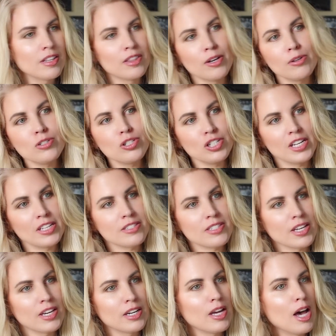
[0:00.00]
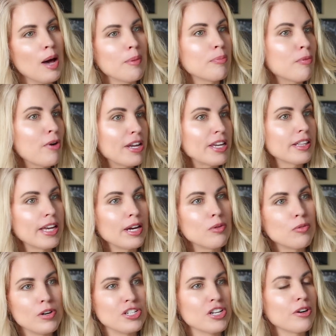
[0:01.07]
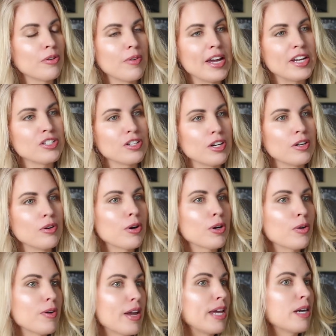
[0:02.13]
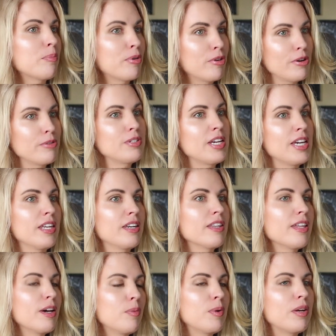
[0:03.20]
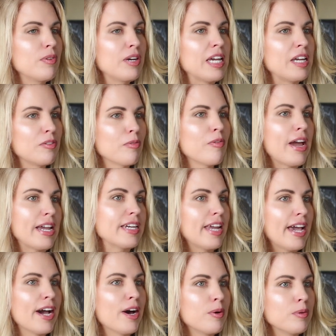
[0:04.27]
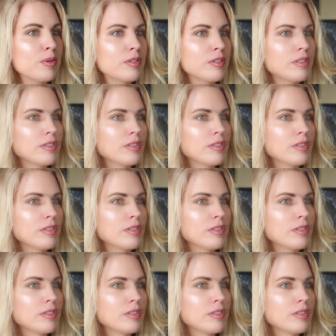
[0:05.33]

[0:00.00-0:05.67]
those genes can upregulate regeneration or create a protein that we need right now